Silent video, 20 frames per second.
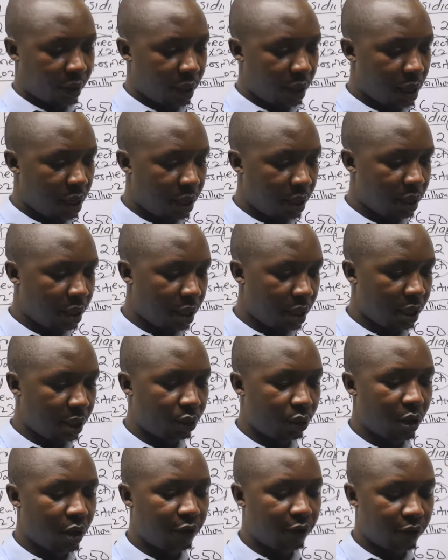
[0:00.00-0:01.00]
And the others
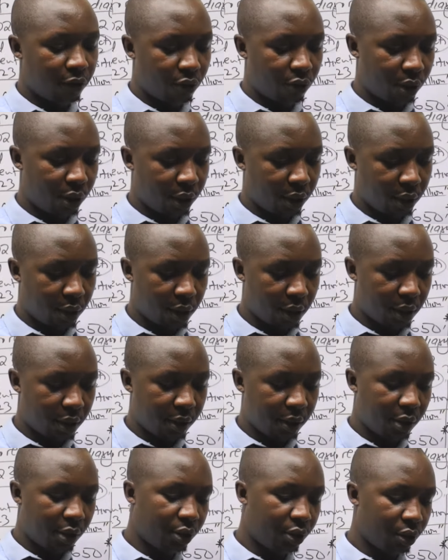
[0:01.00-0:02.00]
who are following, I
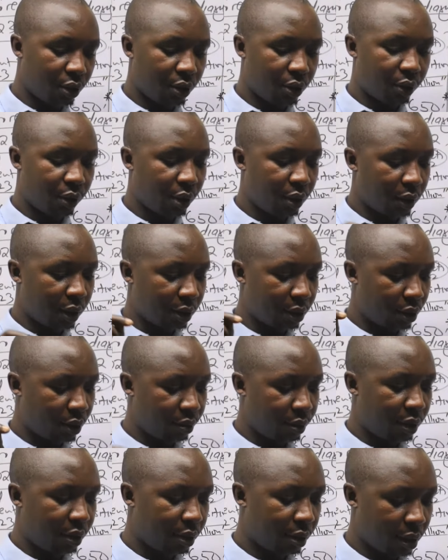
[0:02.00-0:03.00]
can see John or Wino has
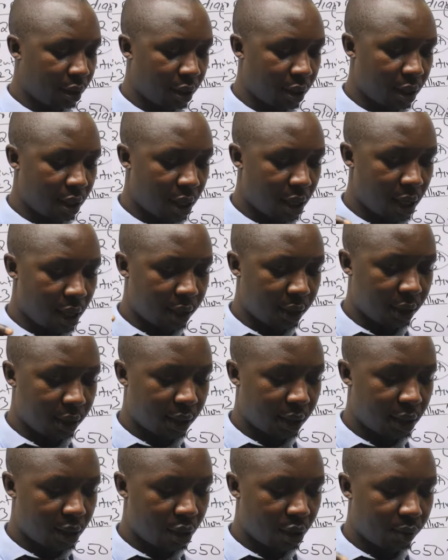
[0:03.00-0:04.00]
comment as
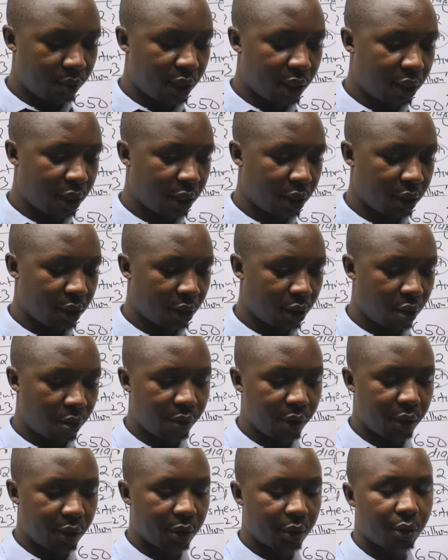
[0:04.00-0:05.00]
I dropped a
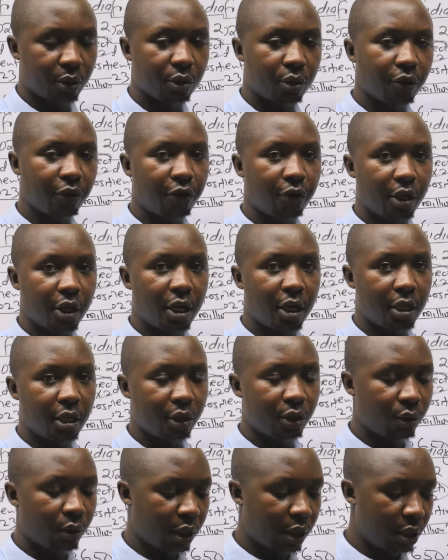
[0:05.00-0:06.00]
comment. So for the
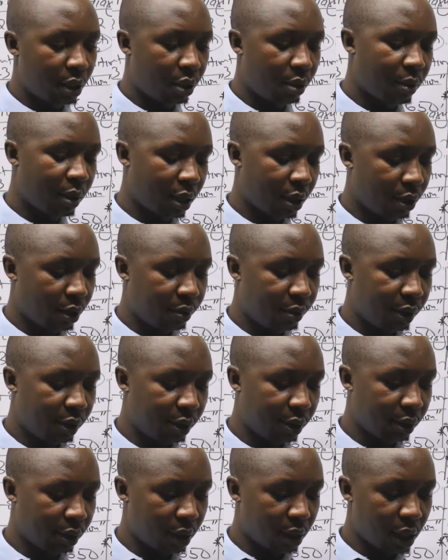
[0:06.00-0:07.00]
others, you can drop a comment,
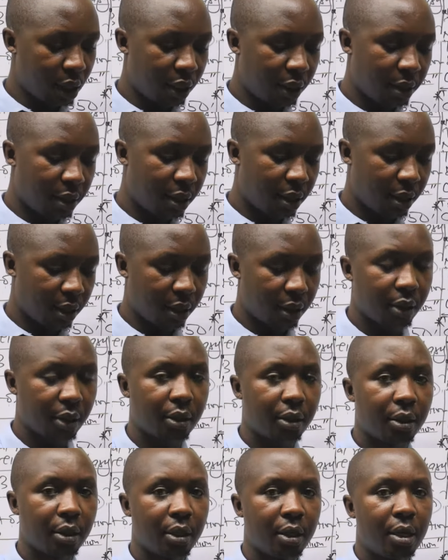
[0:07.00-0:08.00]
write the
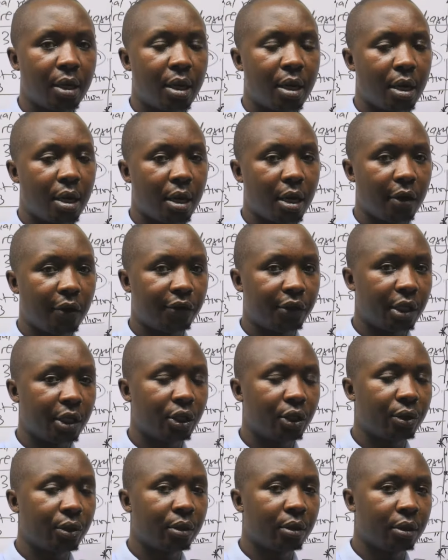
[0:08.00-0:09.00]
live
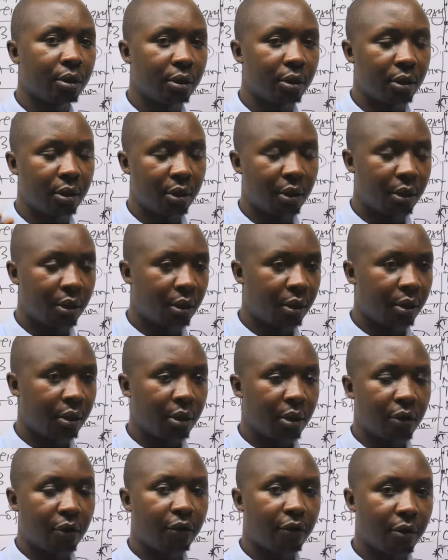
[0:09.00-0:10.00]
session,
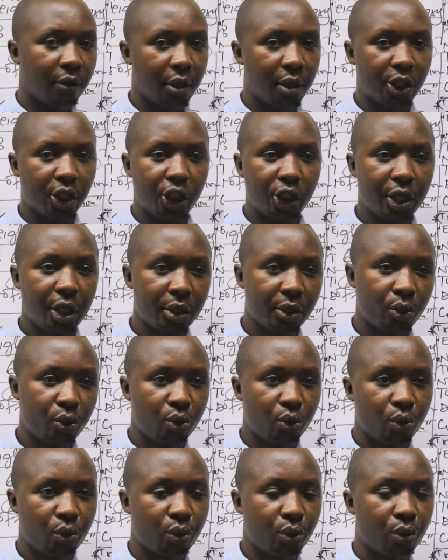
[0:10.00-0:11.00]
share it
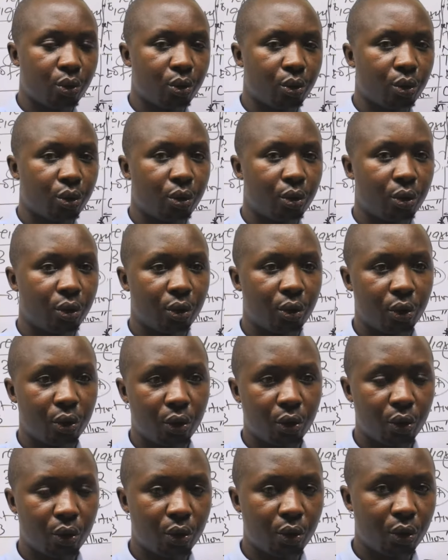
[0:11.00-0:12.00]
to
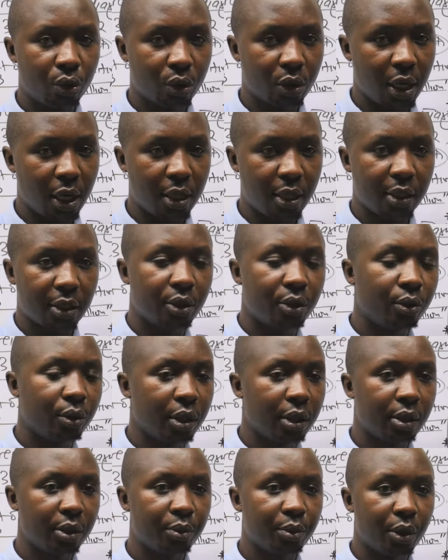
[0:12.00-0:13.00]
other
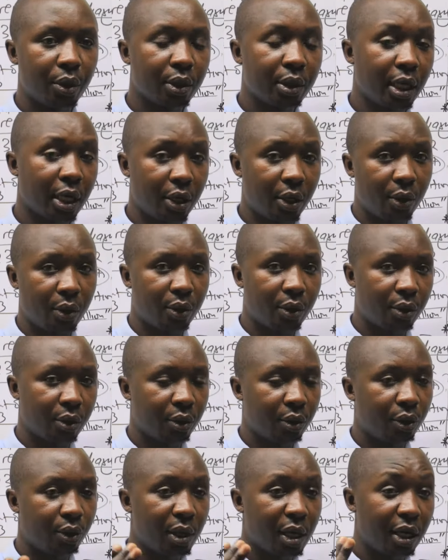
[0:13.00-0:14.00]
students, because I know
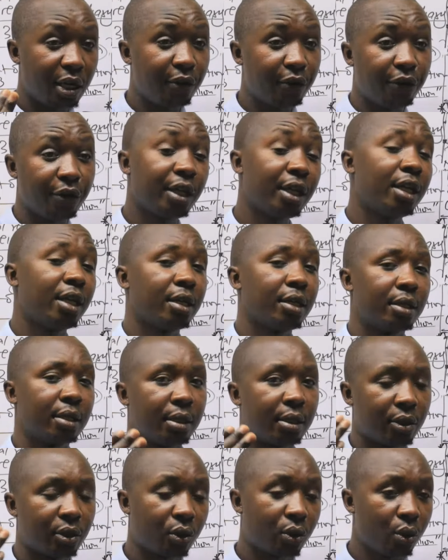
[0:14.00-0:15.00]
you are in various
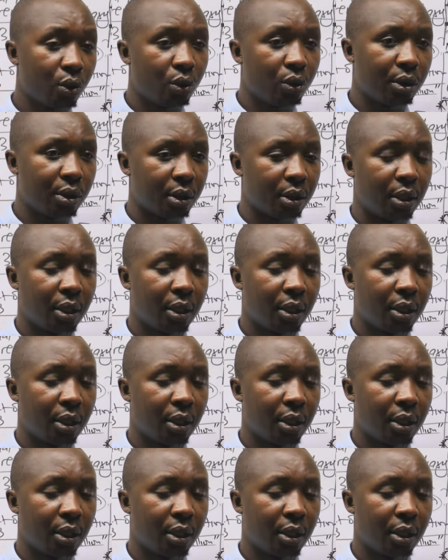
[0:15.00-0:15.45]
schools